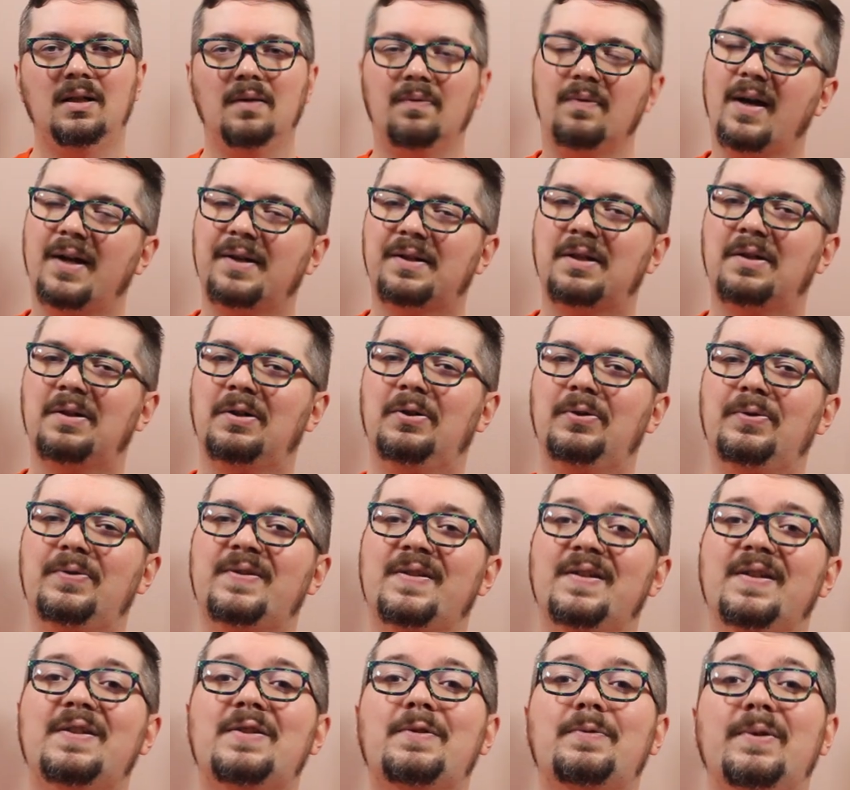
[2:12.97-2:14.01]
That concludes
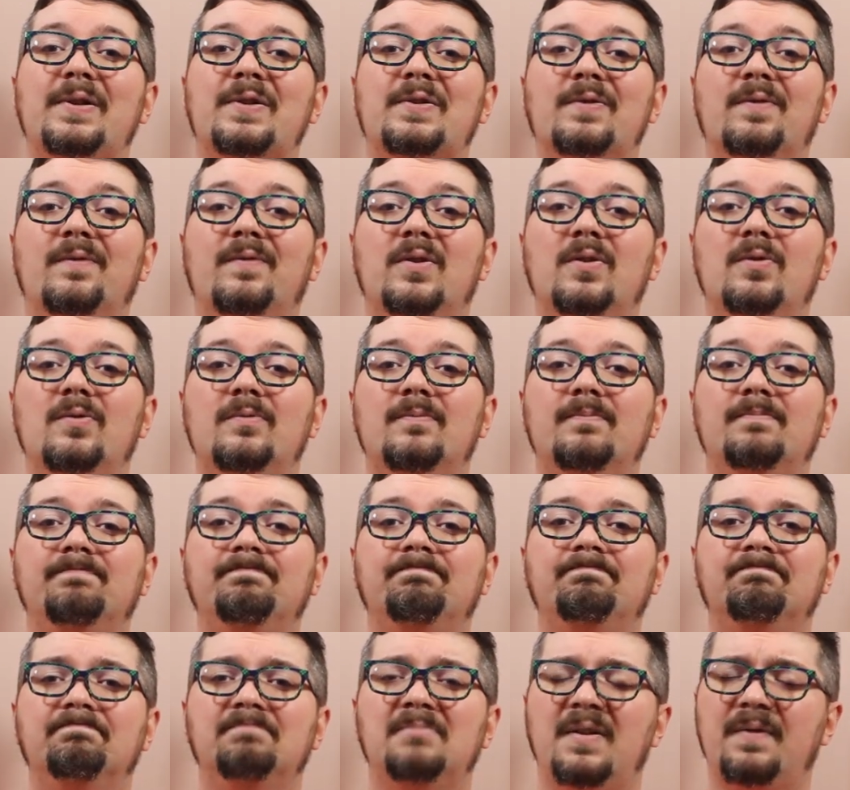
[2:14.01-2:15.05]
this week's review.
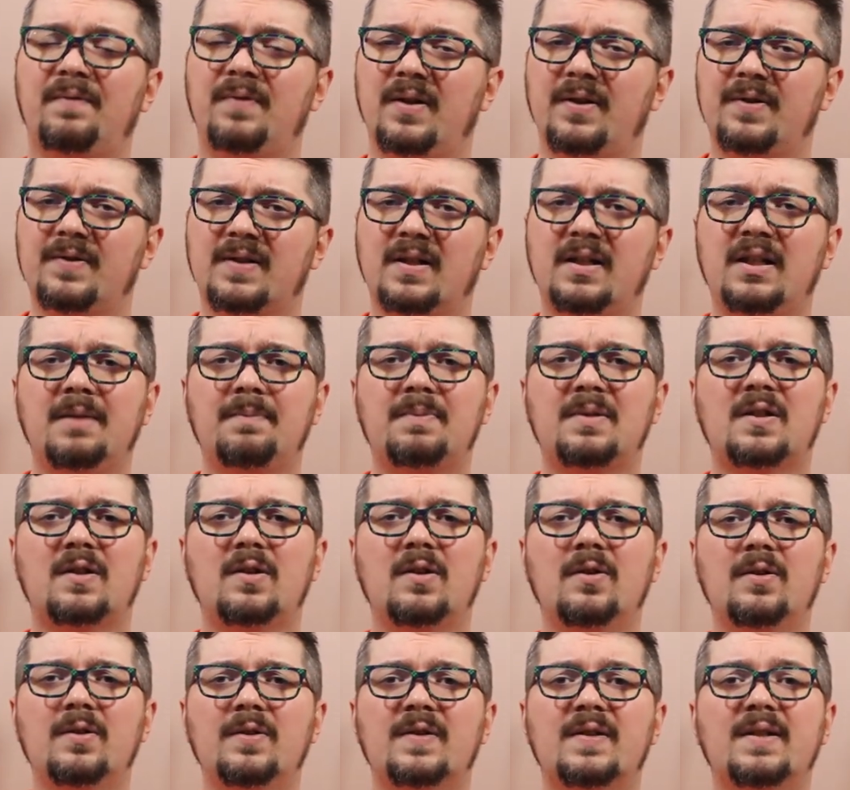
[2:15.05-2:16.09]
If there's any
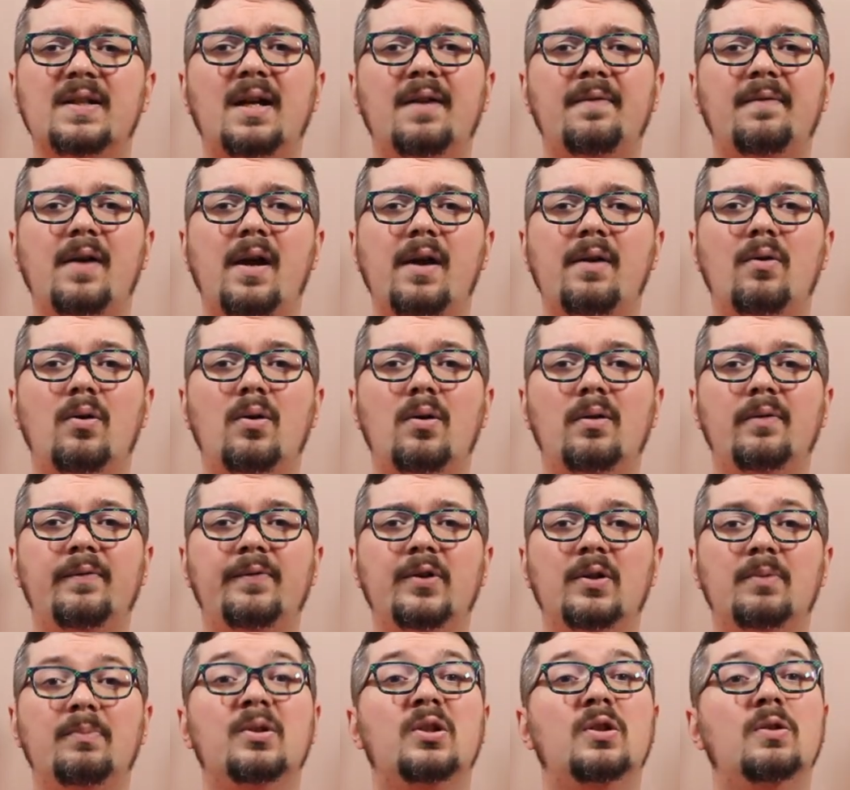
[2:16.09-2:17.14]
obscure sci-fi horror
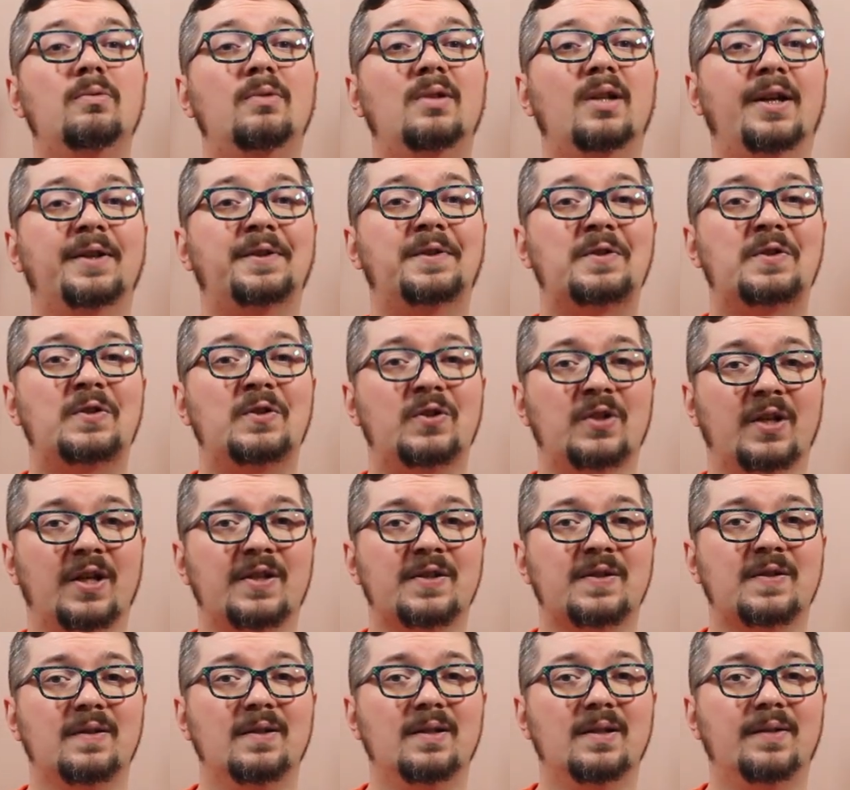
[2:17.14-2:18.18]
film you'd like to
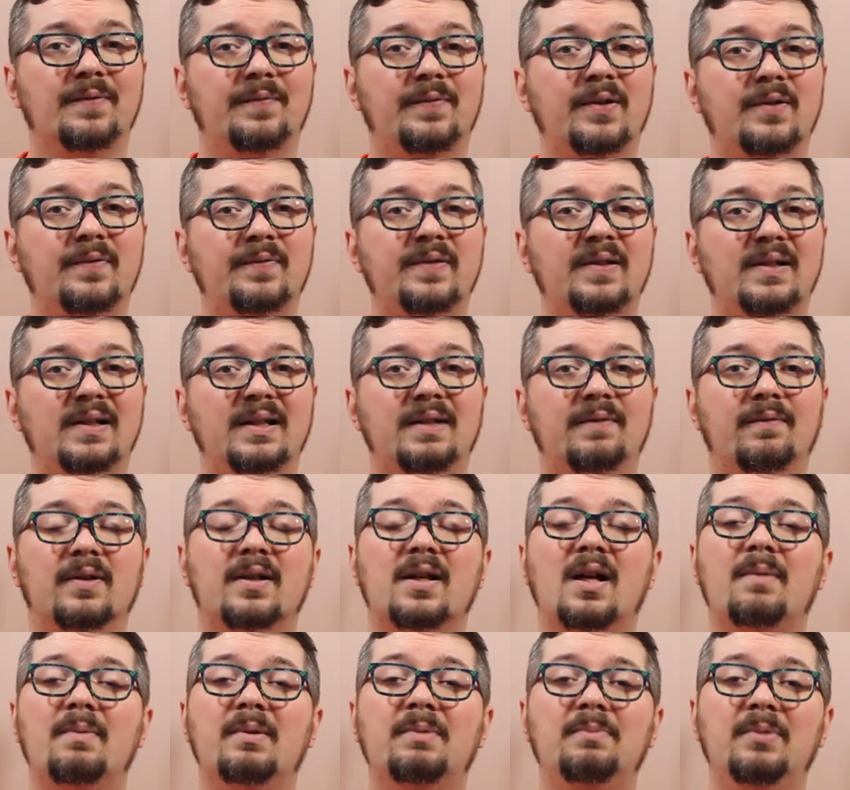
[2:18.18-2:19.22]
suggest, feel free to leave a
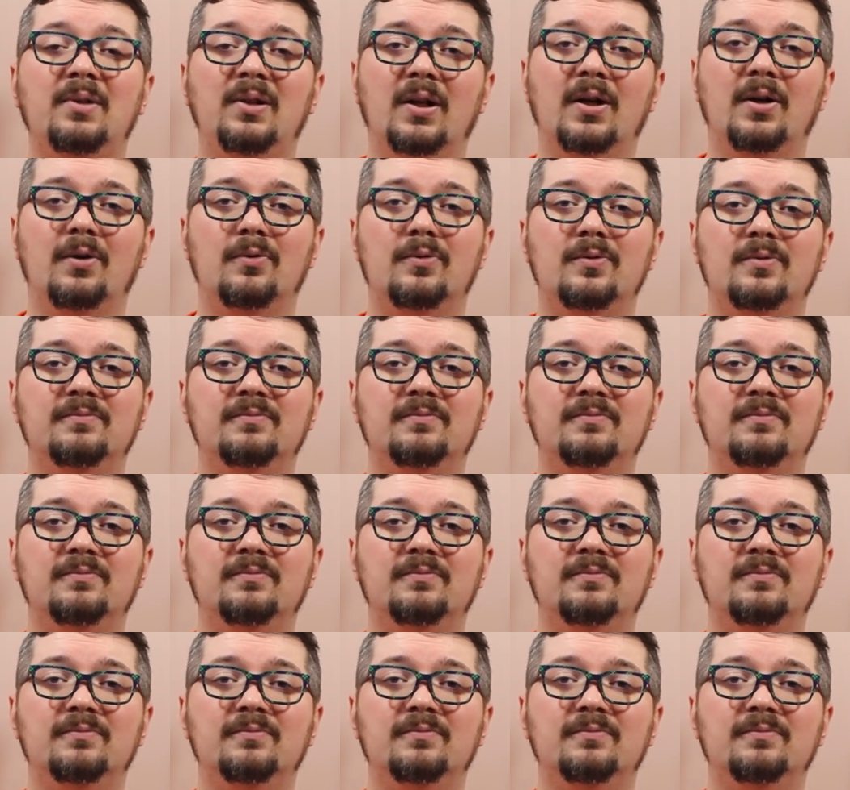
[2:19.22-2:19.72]
comment below.